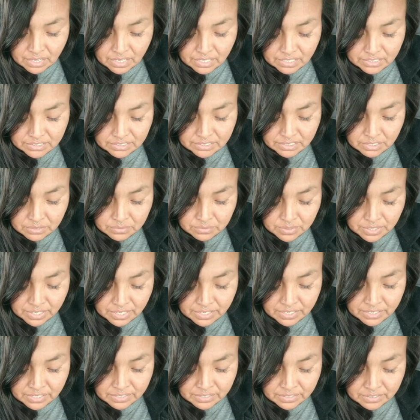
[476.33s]
As I
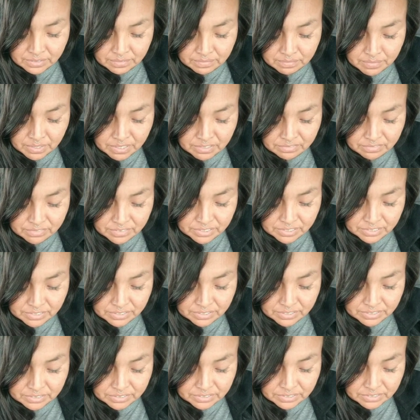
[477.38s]
ran my
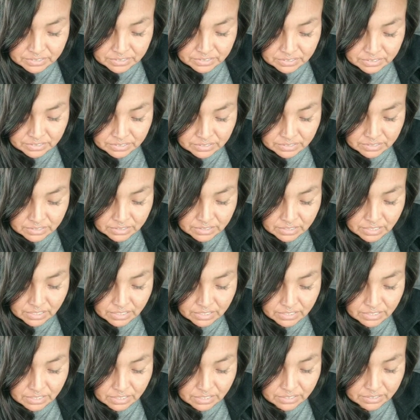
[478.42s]
fingers
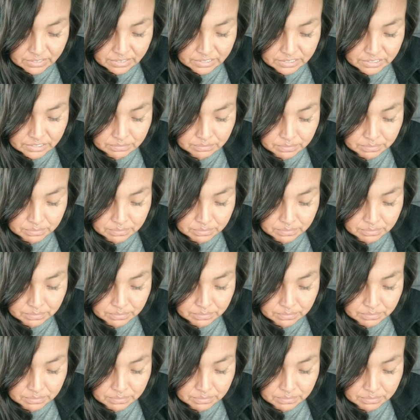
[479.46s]
along its